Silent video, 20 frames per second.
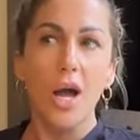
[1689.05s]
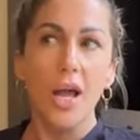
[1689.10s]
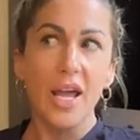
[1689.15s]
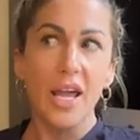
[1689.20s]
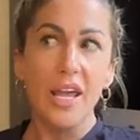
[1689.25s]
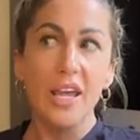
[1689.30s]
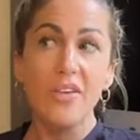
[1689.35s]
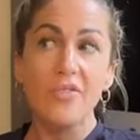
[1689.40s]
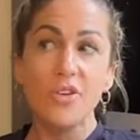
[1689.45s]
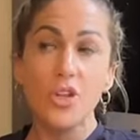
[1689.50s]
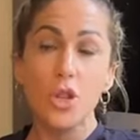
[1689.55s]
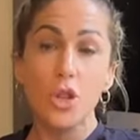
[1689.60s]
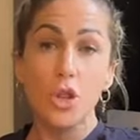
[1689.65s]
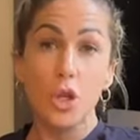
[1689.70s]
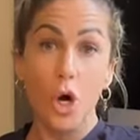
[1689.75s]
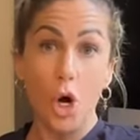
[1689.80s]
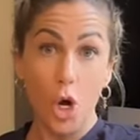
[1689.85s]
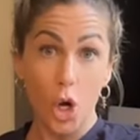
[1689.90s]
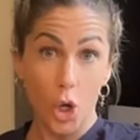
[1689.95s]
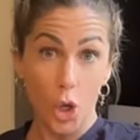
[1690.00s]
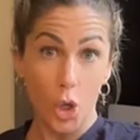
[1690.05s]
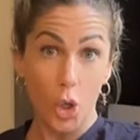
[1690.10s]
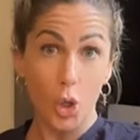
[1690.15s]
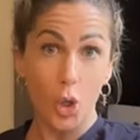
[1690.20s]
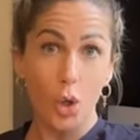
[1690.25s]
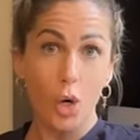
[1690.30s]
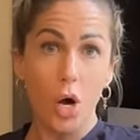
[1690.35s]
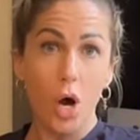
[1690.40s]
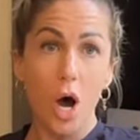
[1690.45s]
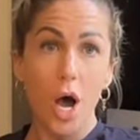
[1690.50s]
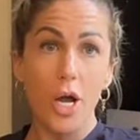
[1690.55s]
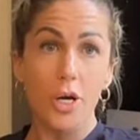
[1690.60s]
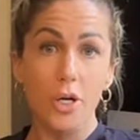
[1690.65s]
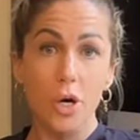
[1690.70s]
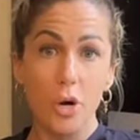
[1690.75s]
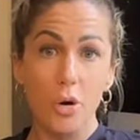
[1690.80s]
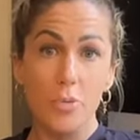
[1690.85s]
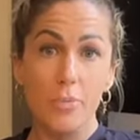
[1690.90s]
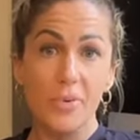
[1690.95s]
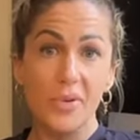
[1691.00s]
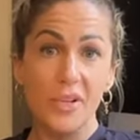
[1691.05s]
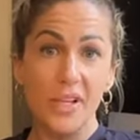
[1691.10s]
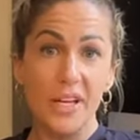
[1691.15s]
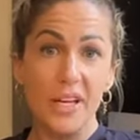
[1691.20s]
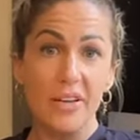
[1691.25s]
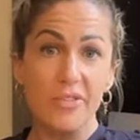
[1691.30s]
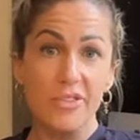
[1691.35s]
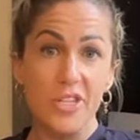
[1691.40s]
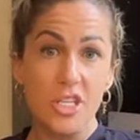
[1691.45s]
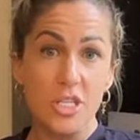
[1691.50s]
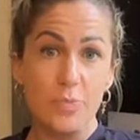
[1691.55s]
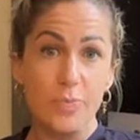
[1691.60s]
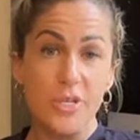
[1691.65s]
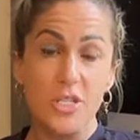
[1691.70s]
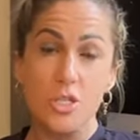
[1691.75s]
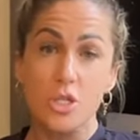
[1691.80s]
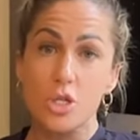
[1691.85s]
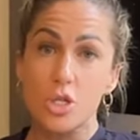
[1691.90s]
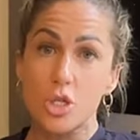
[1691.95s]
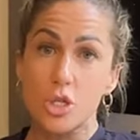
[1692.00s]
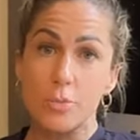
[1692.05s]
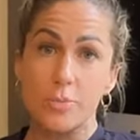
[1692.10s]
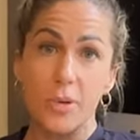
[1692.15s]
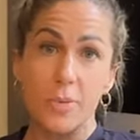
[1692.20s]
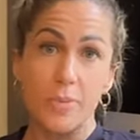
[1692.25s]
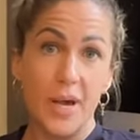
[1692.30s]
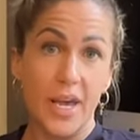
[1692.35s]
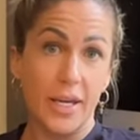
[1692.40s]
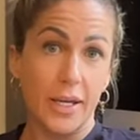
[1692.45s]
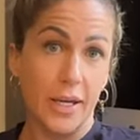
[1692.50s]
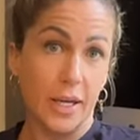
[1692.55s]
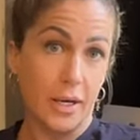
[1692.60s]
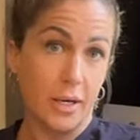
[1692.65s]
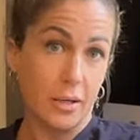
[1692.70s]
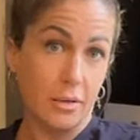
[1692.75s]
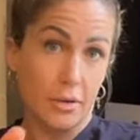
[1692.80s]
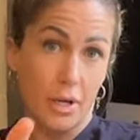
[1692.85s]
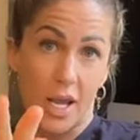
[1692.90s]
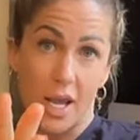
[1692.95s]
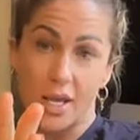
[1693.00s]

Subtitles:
Even though I know and believe this business should be making